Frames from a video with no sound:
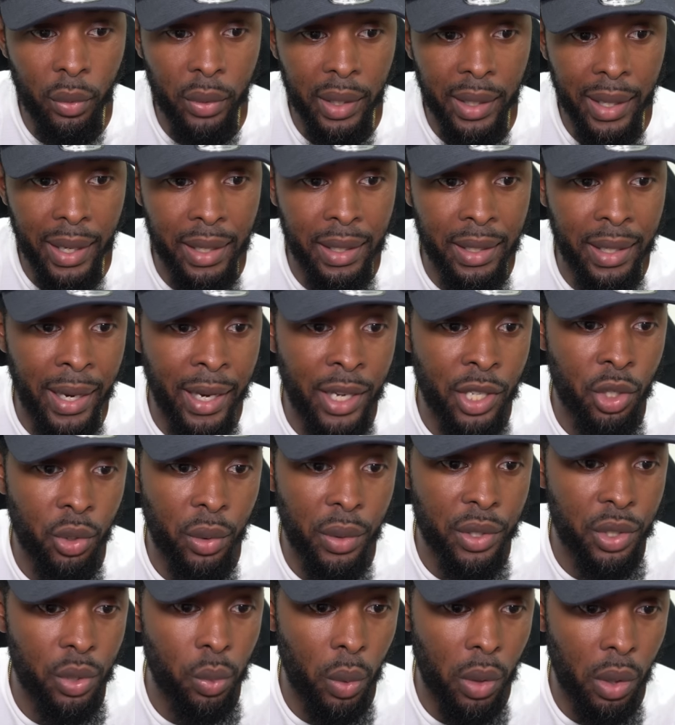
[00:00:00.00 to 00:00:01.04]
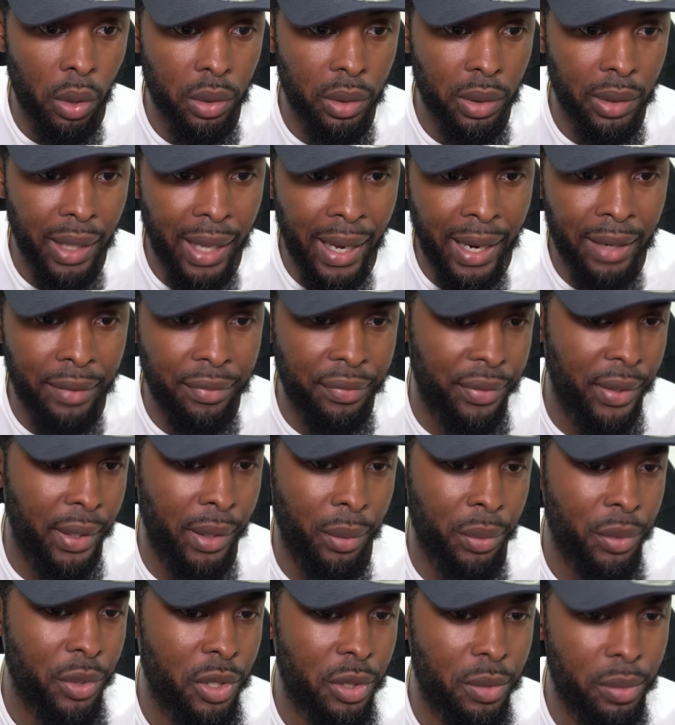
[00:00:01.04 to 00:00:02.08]
yet dangerous world to life. They
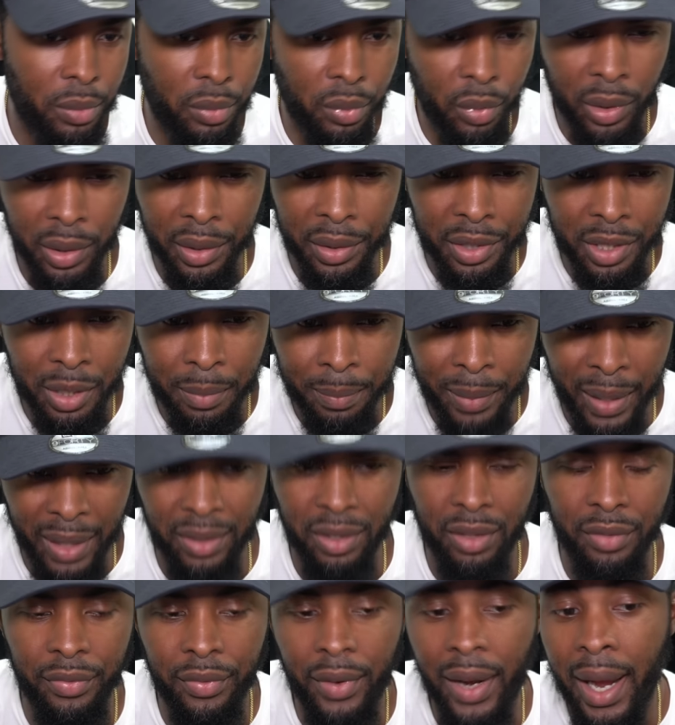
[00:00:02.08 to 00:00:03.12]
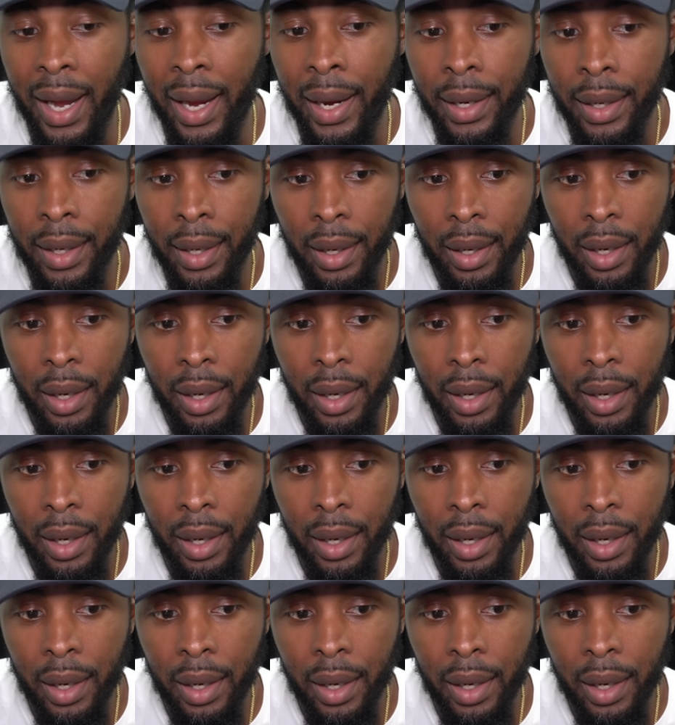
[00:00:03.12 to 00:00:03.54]
don't really specify.